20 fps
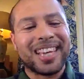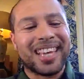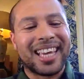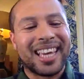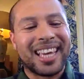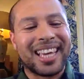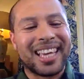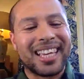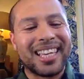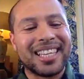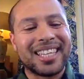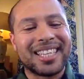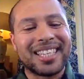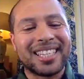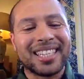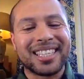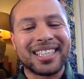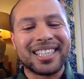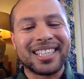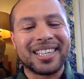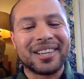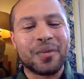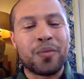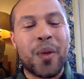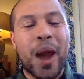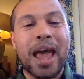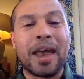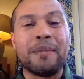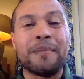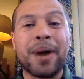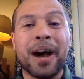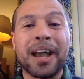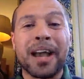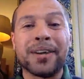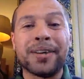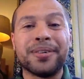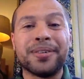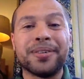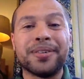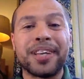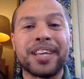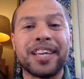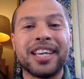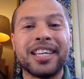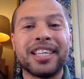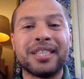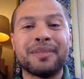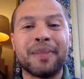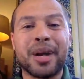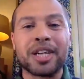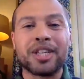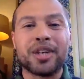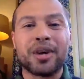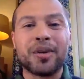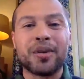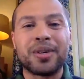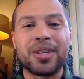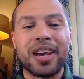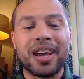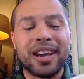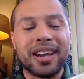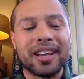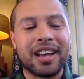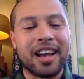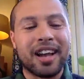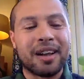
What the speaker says: is when Michael is much older.